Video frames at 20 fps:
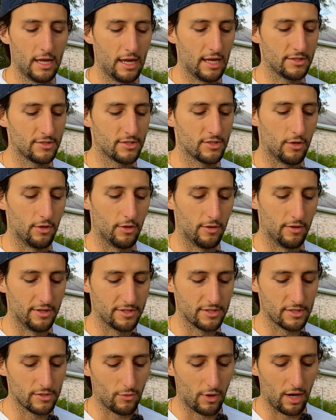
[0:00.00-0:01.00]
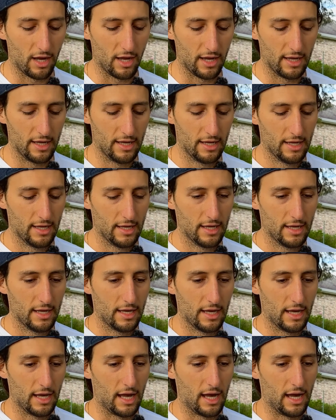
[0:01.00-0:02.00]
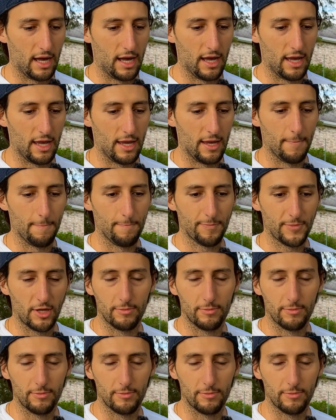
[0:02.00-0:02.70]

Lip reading: And so this is why I